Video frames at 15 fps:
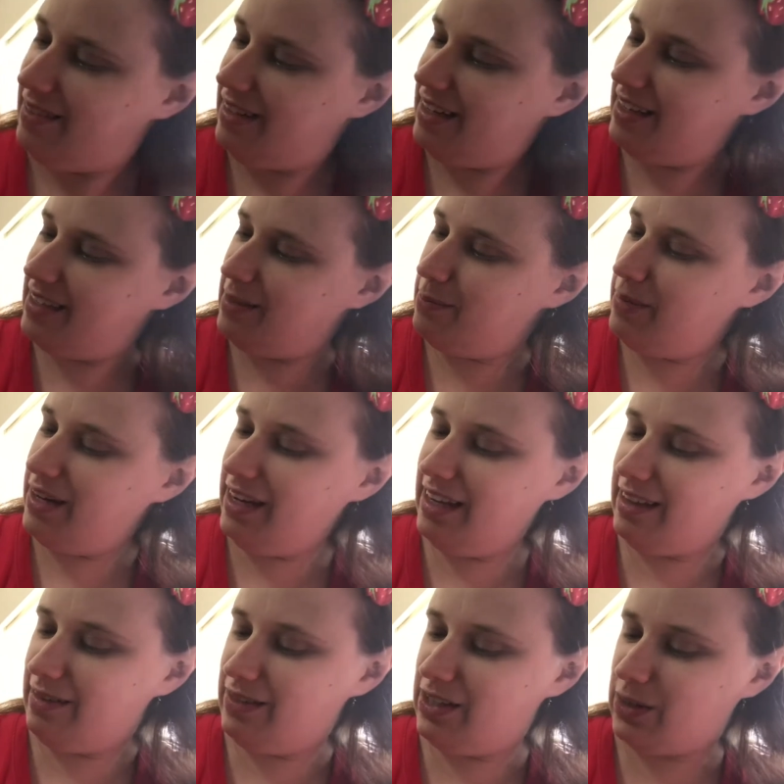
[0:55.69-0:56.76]
and it's a bunny
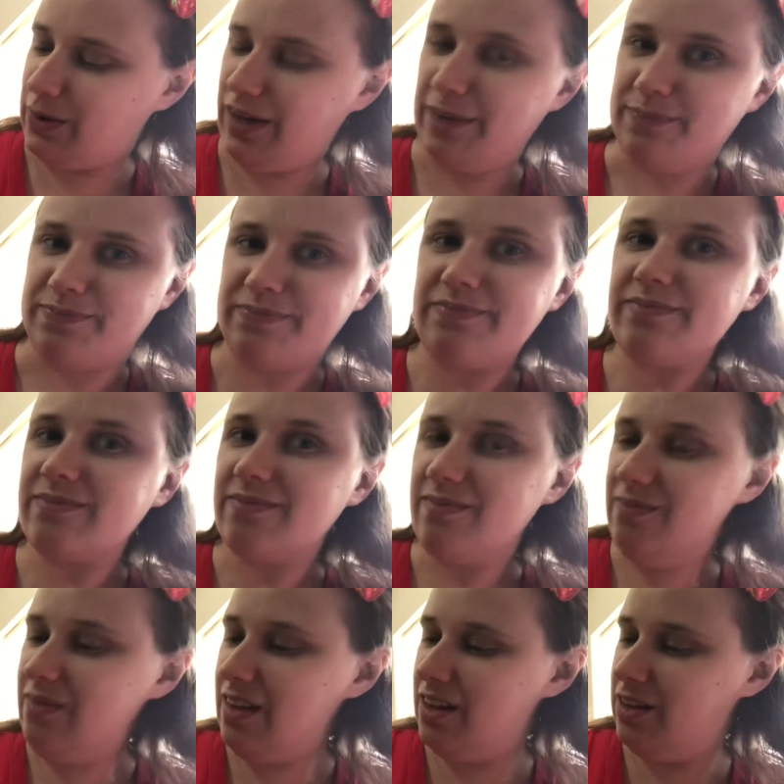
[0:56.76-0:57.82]
love story.
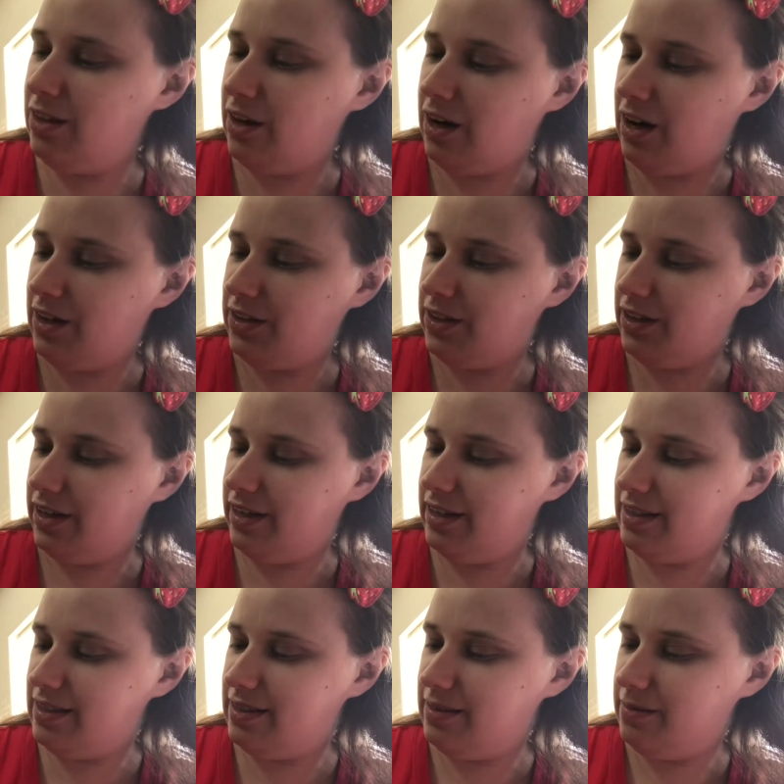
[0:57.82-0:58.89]
The author
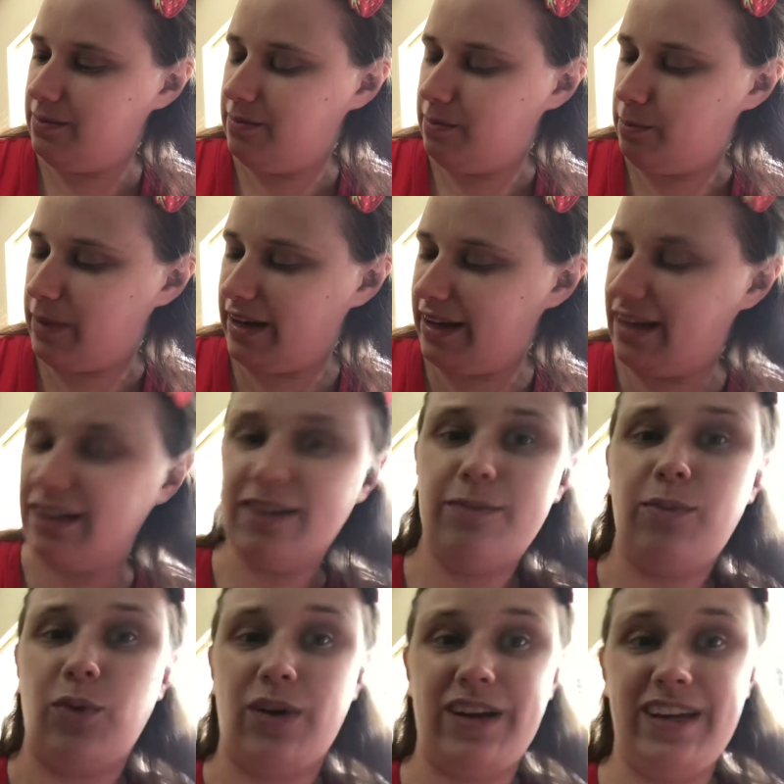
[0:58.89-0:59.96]
is Michaela
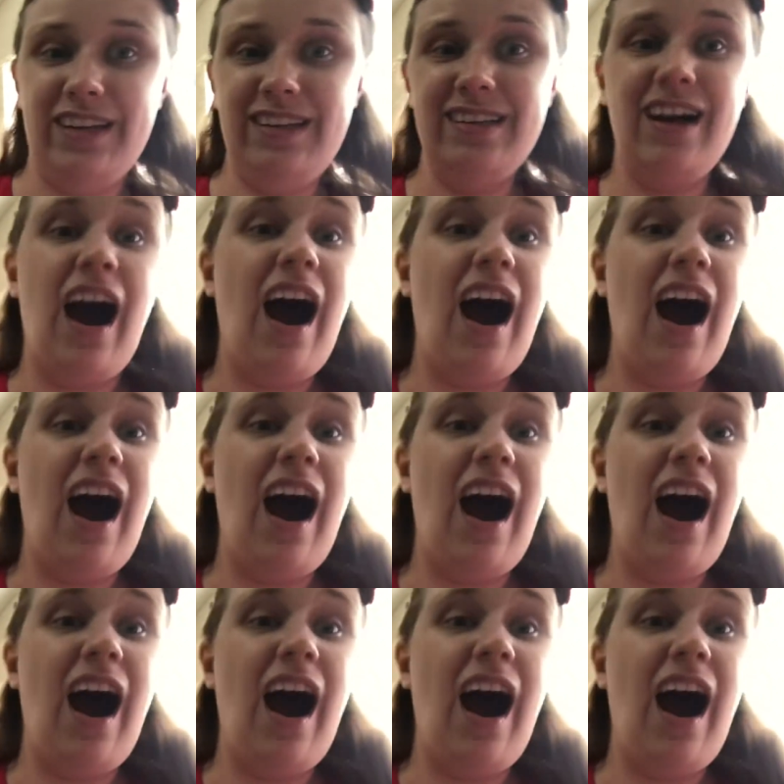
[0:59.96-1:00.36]
Morgan.